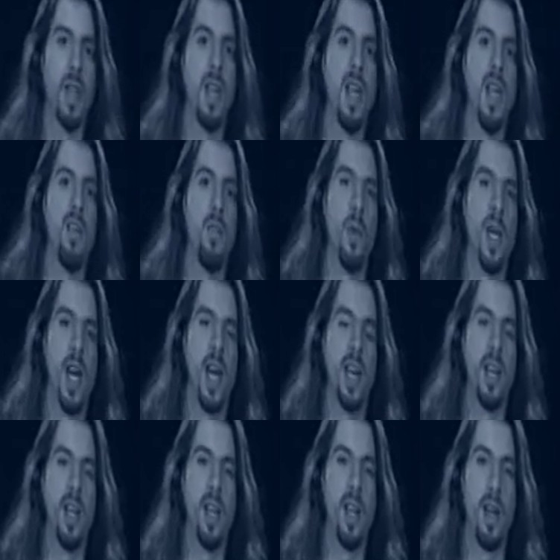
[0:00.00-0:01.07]
If we add
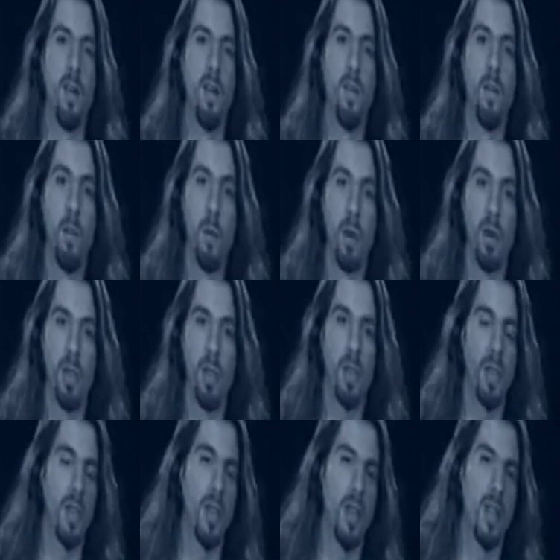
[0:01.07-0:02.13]
a fourth
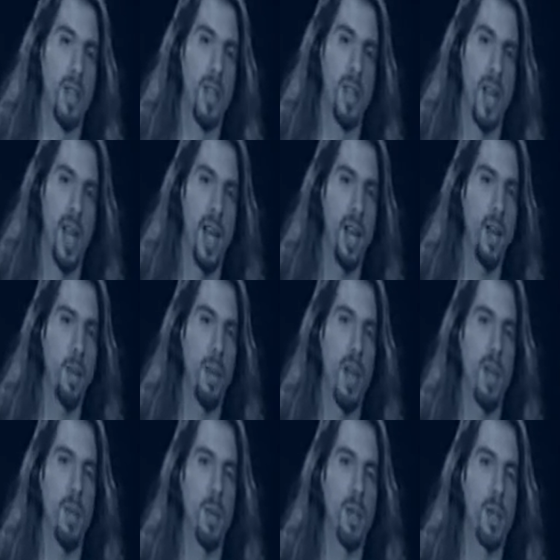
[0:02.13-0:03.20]
to that, we have
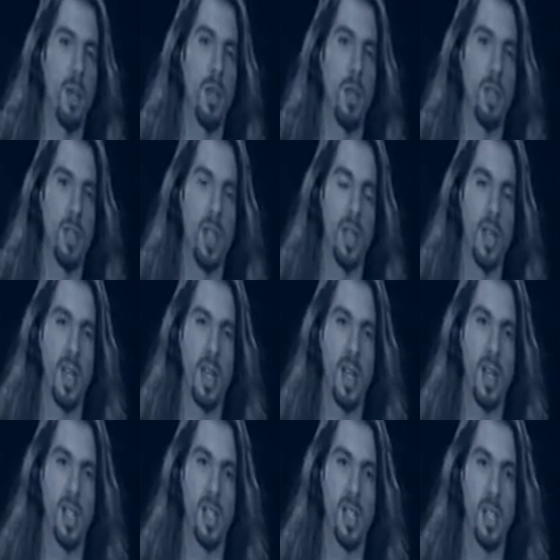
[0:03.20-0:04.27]
what's called a
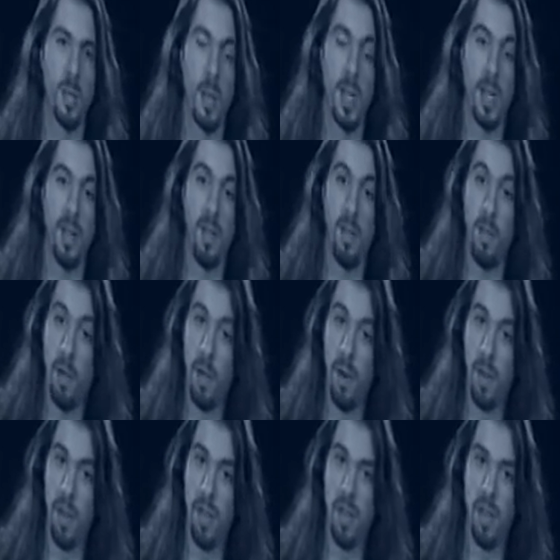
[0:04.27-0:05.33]
suspended
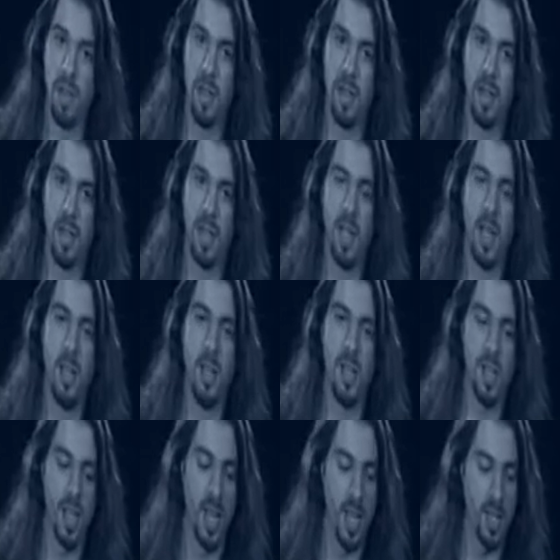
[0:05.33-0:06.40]
fourth. In this
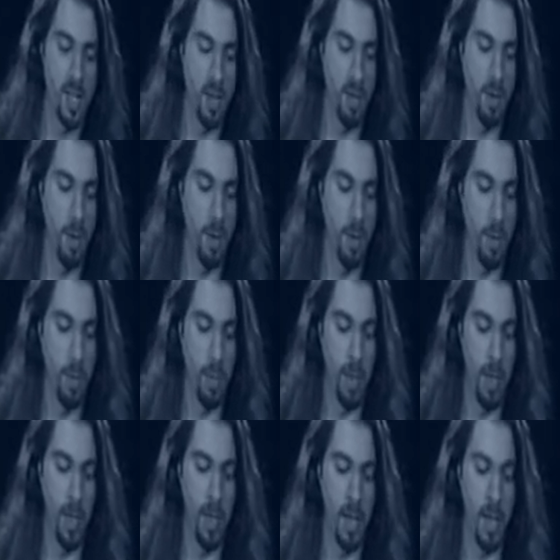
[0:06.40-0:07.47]
case, the fourth would be.